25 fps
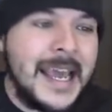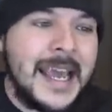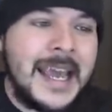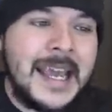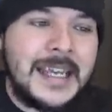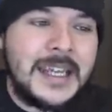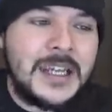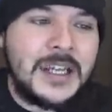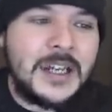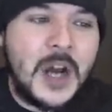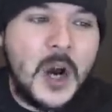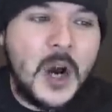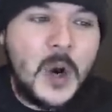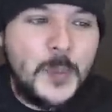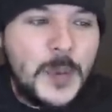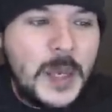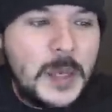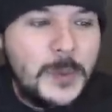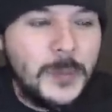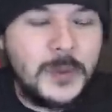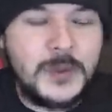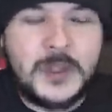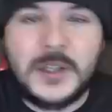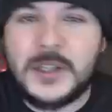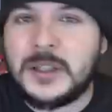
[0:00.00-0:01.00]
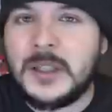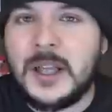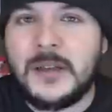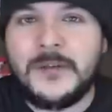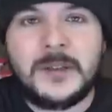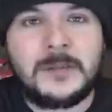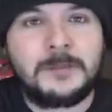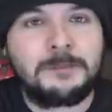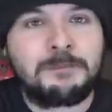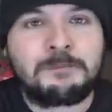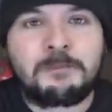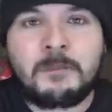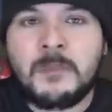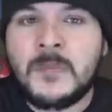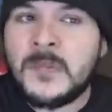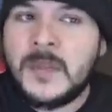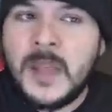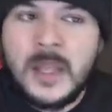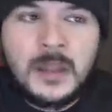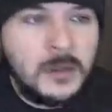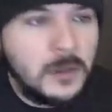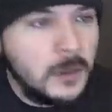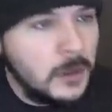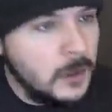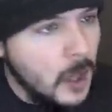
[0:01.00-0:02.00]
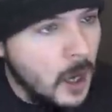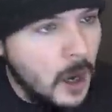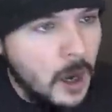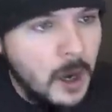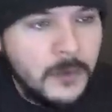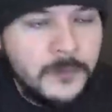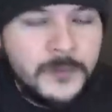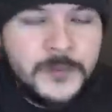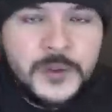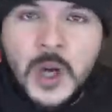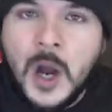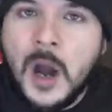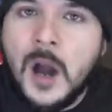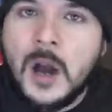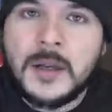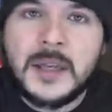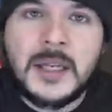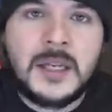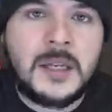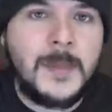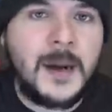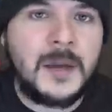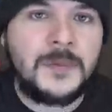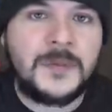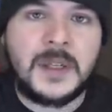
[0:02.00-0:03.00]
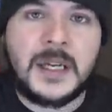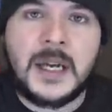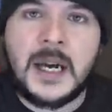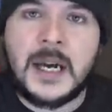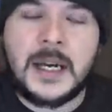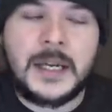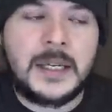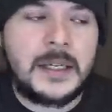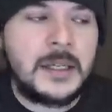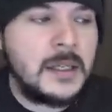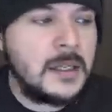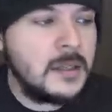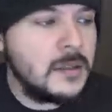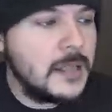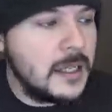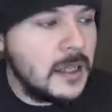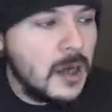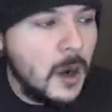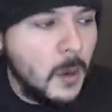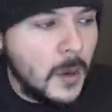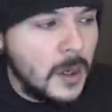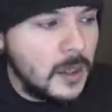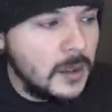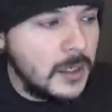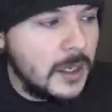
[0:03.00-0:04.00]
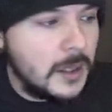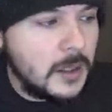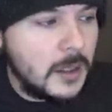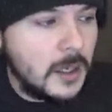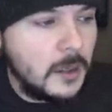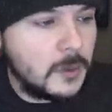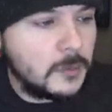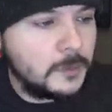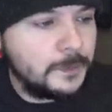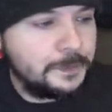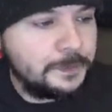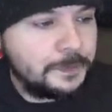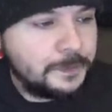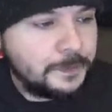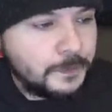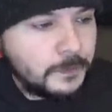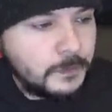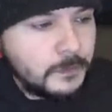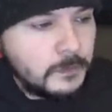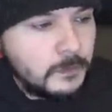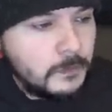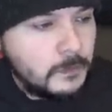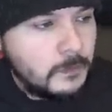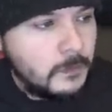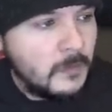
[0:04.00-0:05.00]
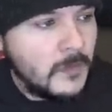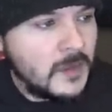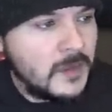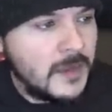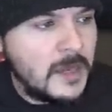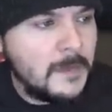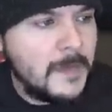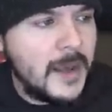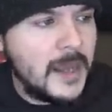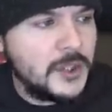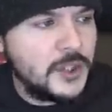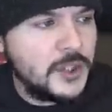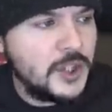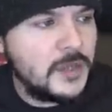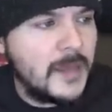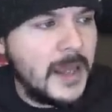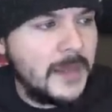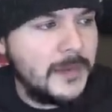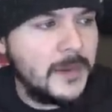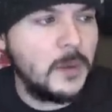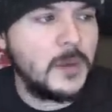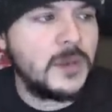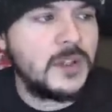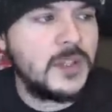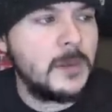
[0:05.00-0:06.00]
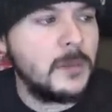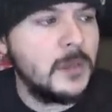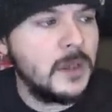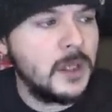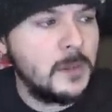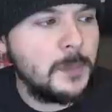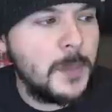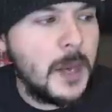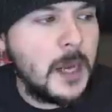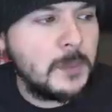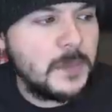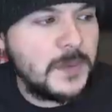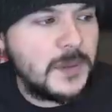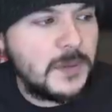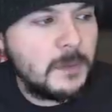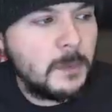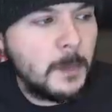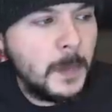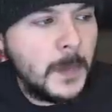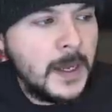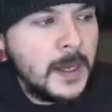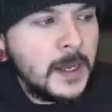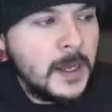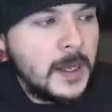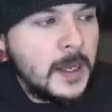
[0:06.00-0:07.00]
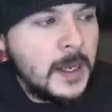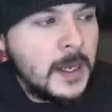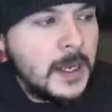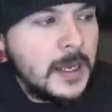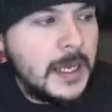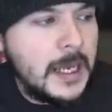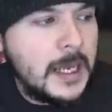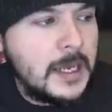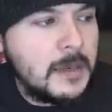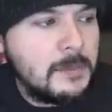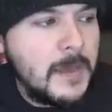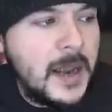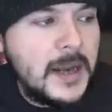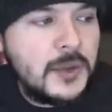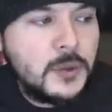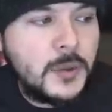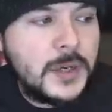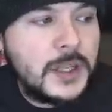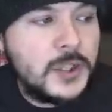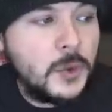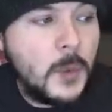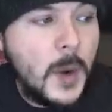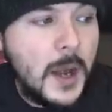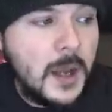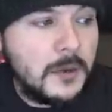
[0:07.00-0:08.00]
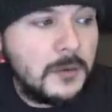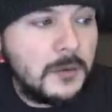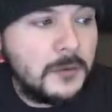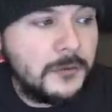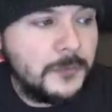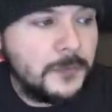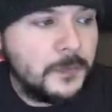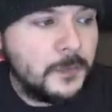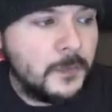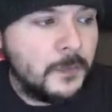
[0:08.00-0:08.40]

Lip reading: you know, people just love it. They love talking about the guy. They don't want to let it go. They mentioned that there were similar bumps in May, 2012,